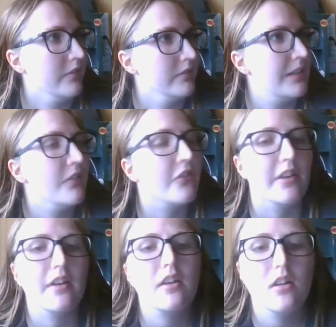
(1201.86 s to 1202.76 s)
and Ray was
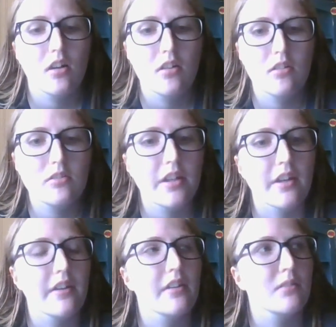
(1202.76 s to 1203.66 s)
like, "Oh,
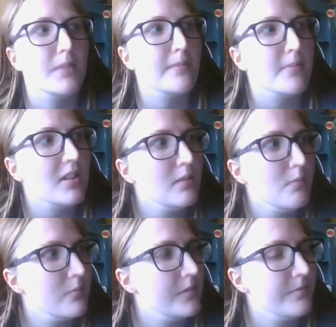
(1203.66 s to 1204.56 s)
okay." And then my
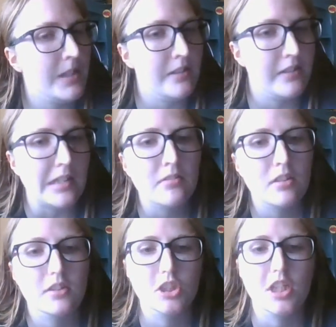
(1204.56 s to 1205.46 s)
mom went down
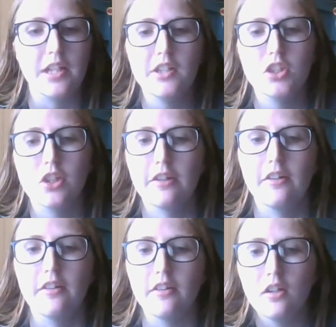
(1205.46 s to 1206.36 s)
to change
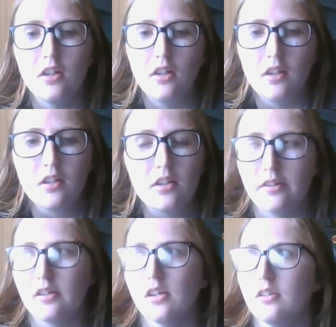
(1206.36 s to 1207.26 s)

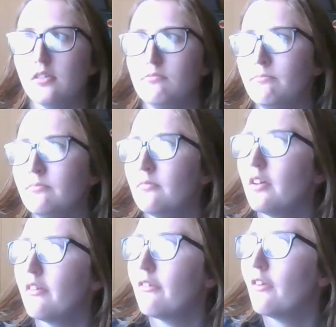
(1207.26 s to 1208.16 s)
um,
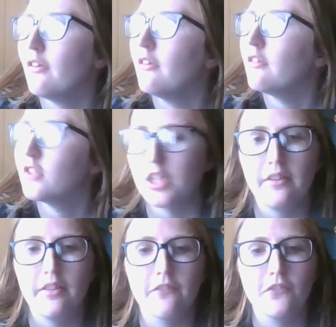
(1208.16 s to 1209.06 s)
to
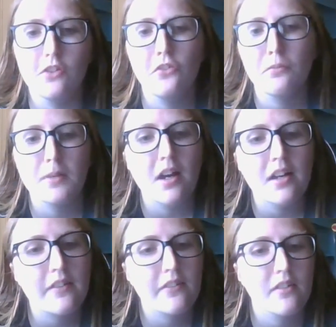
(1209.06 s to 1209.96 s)
check the fuse
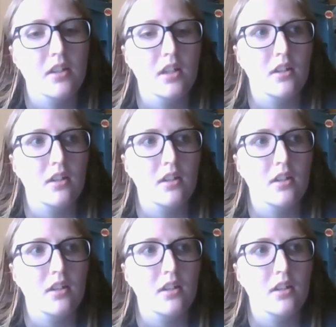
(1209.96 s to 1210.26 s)
box,